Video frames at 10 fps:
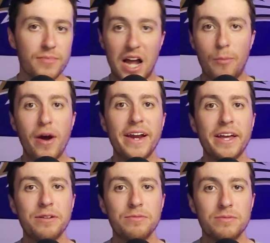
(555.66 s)
I'm
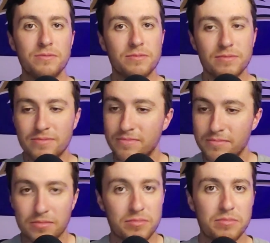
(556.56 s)
waiting.
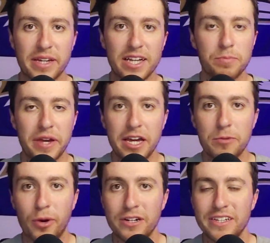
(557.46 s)

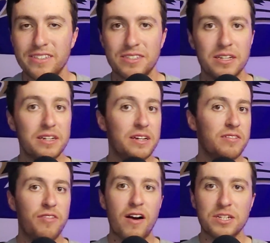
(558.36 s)
ESPN pundits,
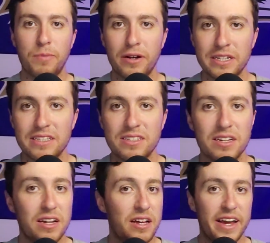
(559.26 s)
Fox pundits,
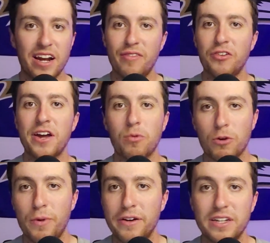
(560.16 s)
NFL
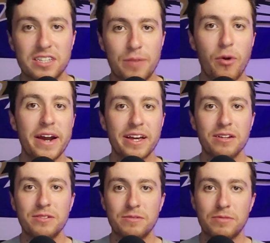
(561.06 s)
Network pundits, I'm
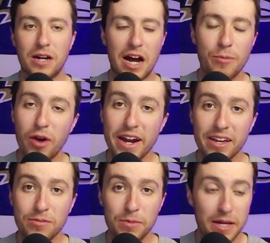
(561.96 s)
waiting.
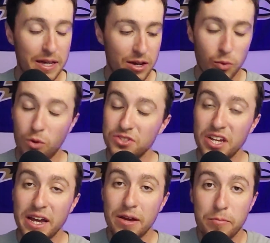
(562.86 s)
We'll
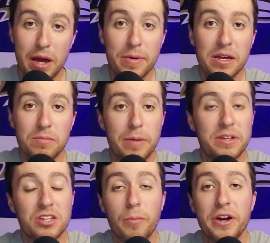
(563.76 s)
see. Maybe
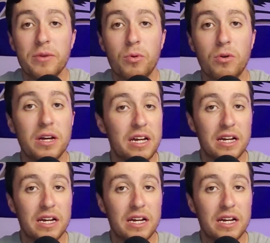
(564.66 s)
somebody will.